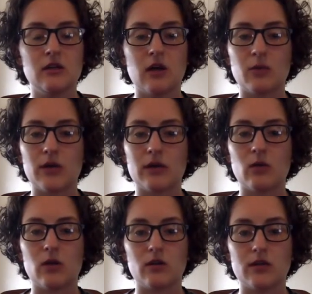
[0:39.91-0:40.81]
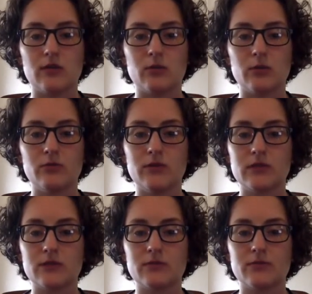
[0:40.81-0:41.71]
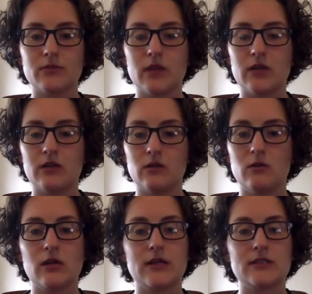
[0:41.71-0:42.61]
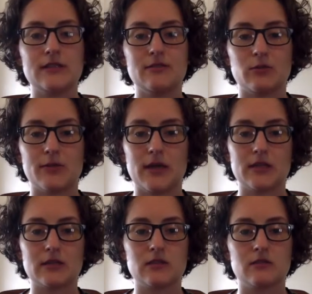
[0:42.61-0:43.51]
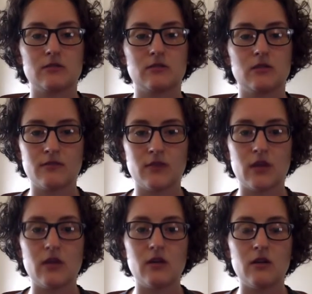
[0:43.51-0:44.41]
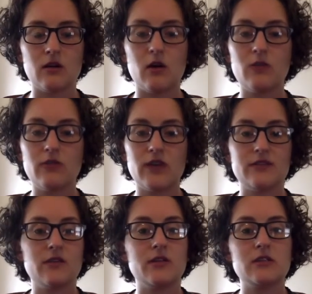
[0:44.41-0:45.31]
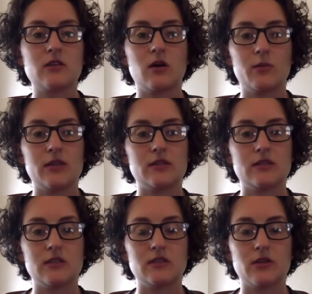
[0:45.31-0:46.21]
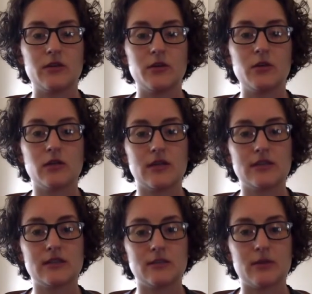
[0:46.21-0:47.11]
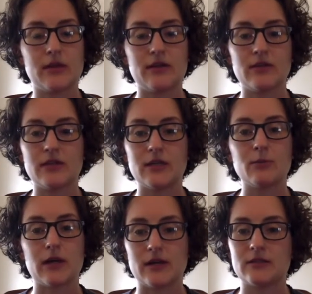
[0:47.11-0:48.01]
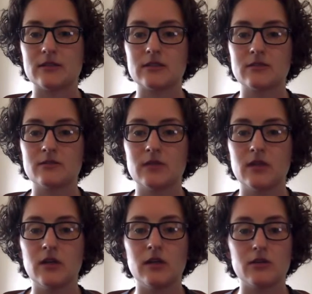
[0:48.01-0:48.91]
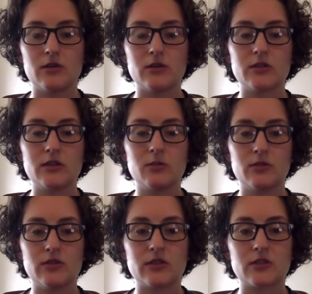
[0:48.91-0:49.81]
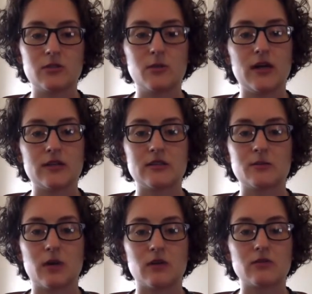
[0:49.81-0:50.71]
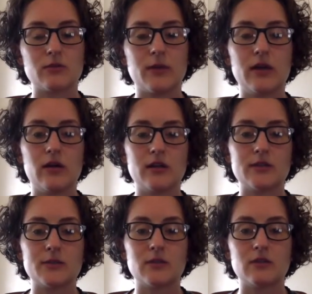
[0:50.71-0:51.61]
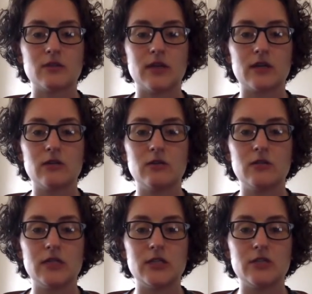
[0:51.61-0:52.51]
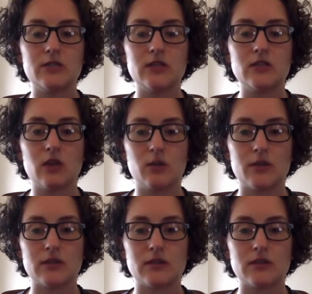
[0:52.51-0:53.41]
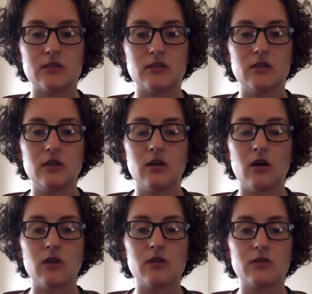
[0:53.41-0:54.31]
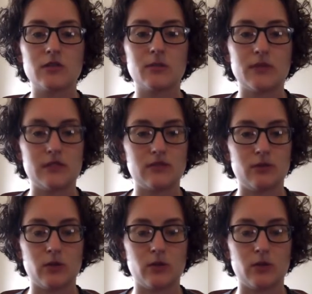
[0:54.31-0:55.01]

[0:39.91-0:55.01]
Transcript: apply quality improvement, and utilize informatics. All 5 of these competencies are utilized in my everyday practice. The nursing professional practice model for my hospital includes each of these competencies, although some in different